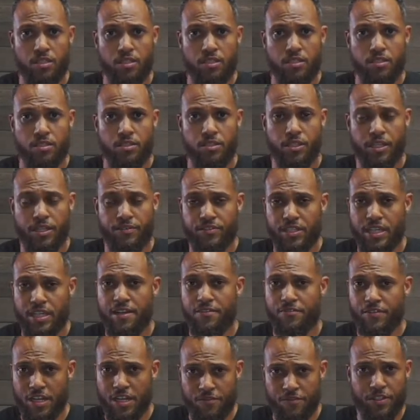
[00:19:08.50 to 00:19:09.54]
You have to
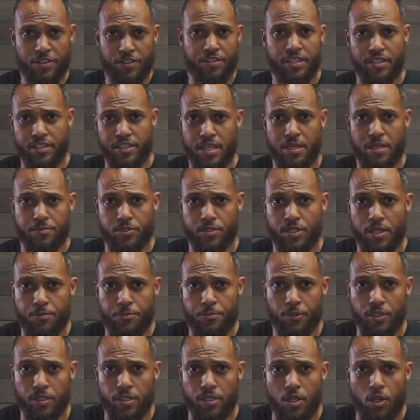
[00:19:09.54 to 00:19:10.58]
have everything kept
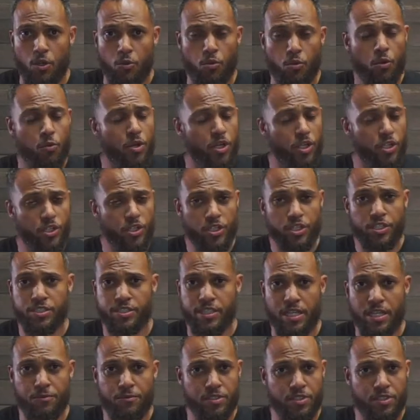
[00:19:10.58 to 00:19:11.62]
separate. Well, what good is
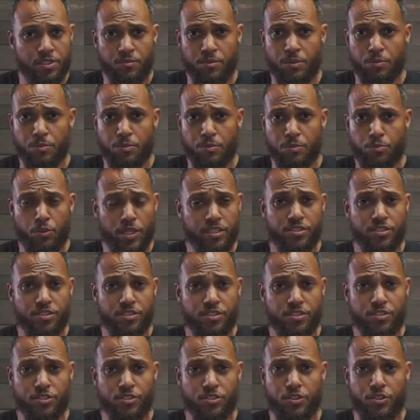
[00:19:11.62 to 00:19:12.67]
that when someone breaks into
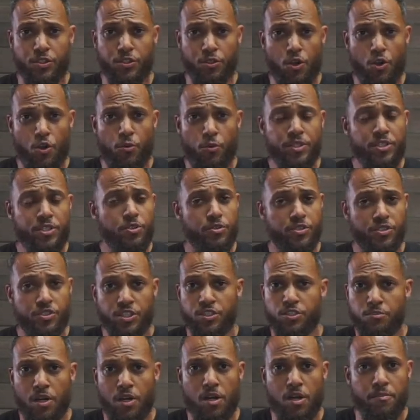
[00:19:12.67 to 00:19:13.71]
your home and you're a single
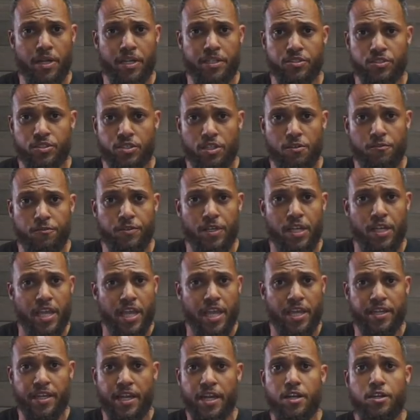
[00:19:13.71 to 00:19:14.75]
mom by yourself,
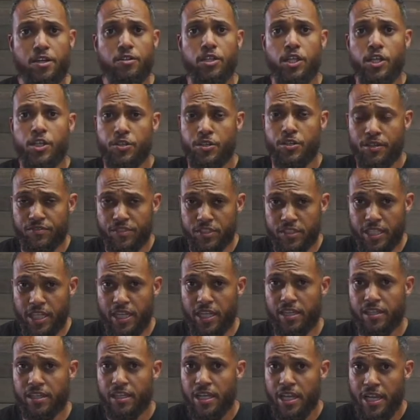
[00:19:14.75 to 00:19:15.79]
and now you have to
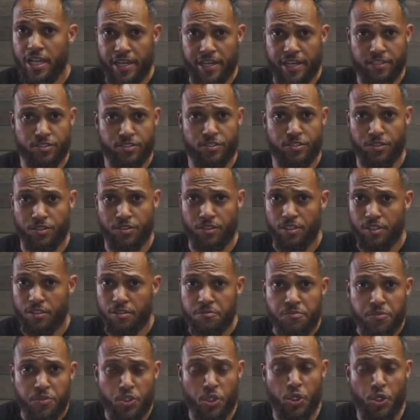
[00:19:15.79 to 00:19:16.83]
take an extra
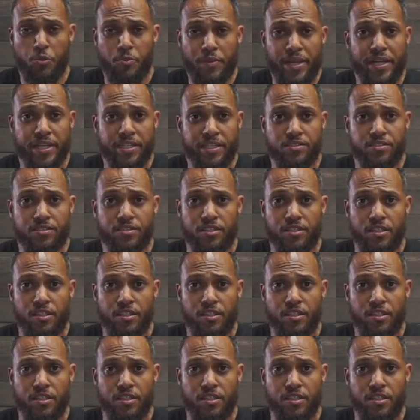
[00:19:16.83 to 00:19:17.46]
2 minutes